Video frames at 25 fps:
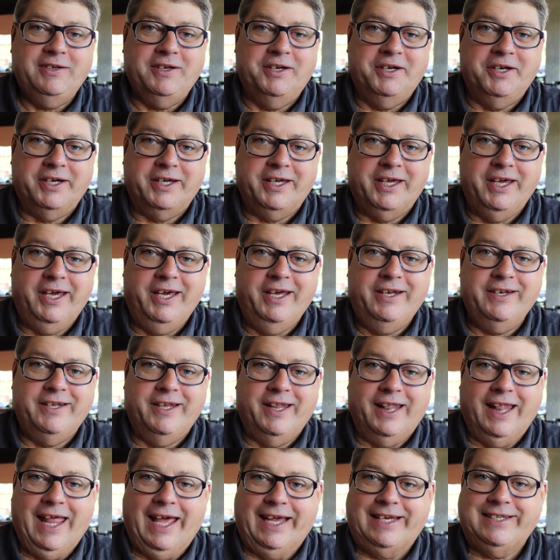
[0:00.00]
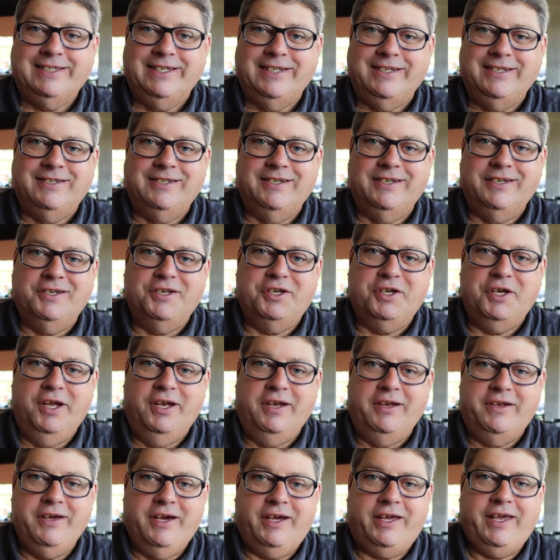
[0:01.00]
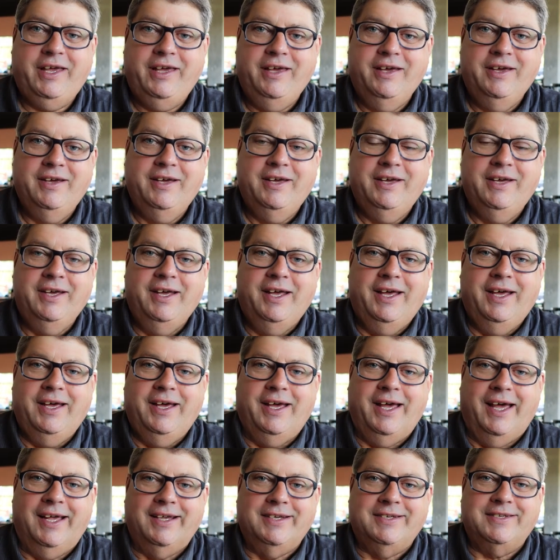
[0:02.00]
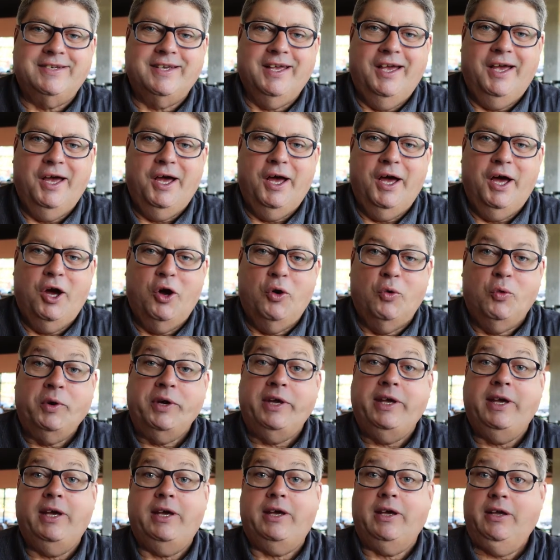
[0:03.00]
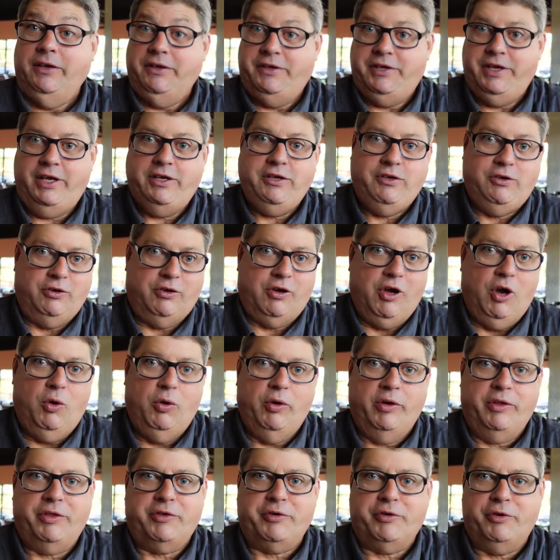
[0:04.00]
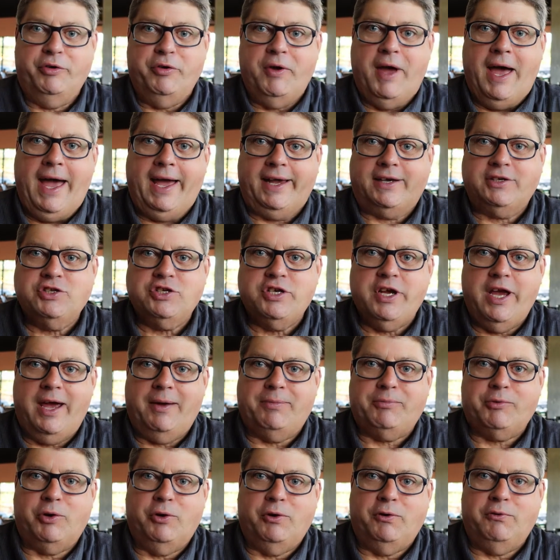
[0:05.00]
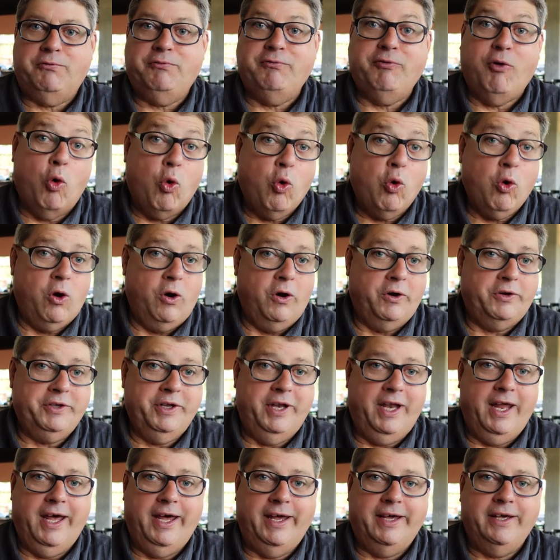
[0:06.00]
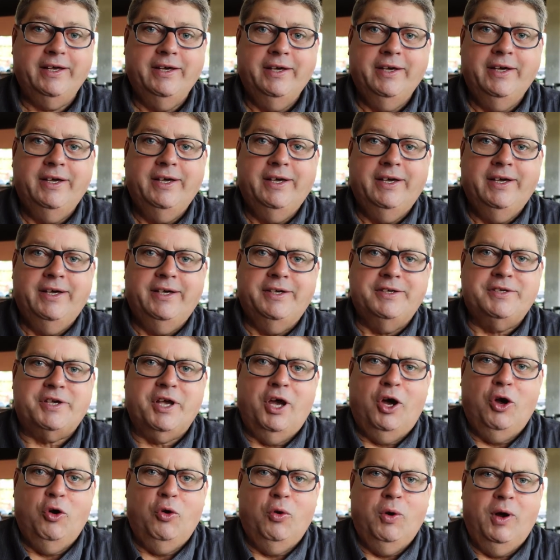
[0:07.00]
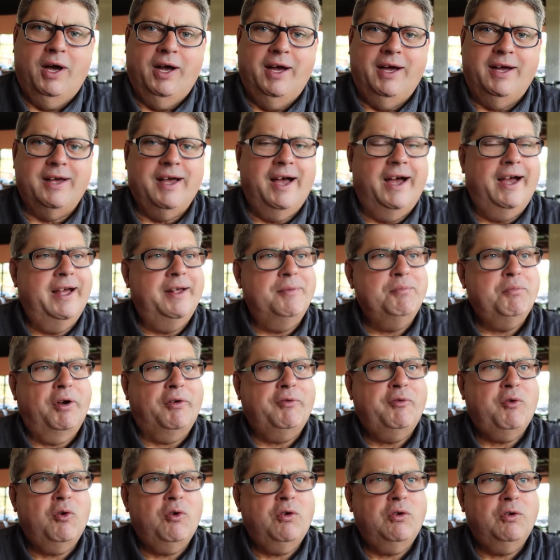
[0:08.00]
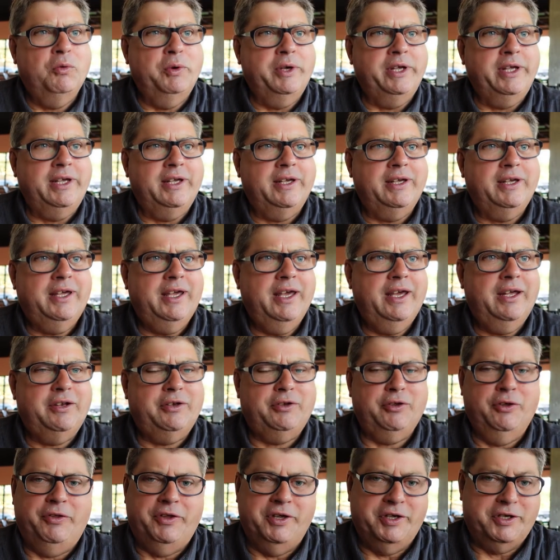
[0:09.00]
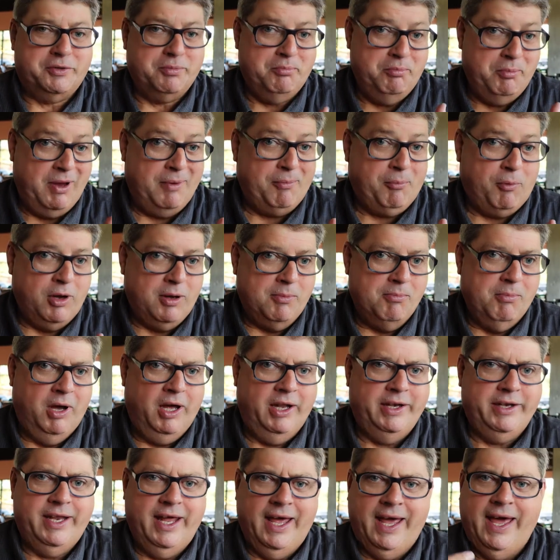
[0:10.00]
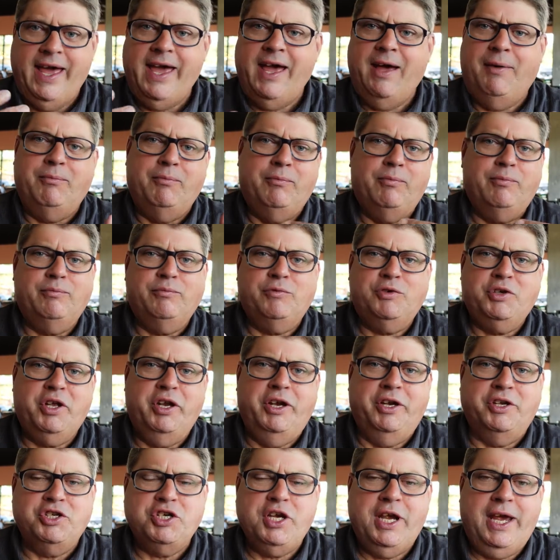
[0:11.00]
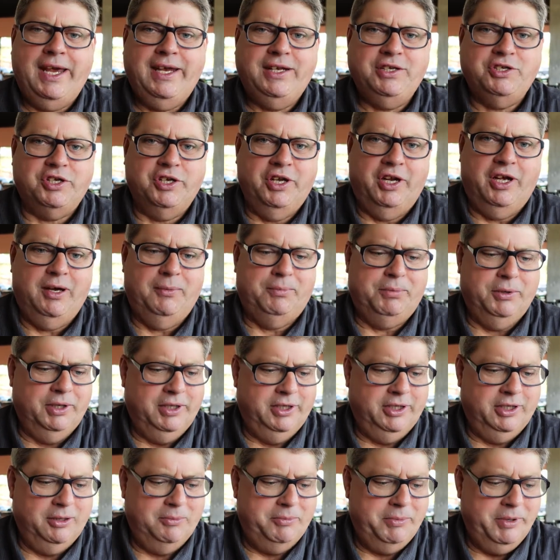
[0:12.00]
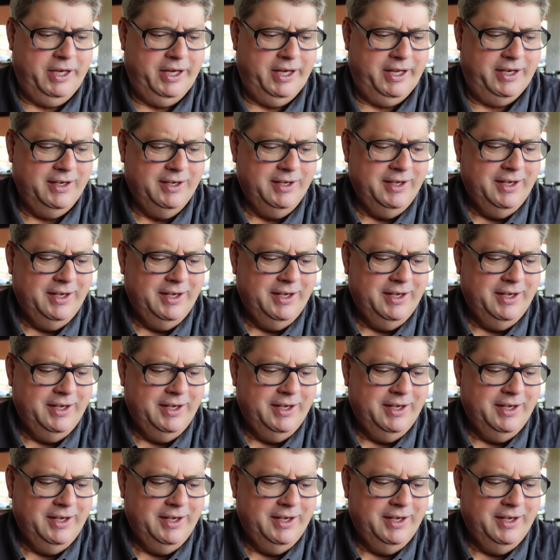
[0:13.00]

again in Lexington, Kentucky, as we continue going through Acts chapter 4 today. So before we get to this Memory Monday, I'm going to change it up a little bit.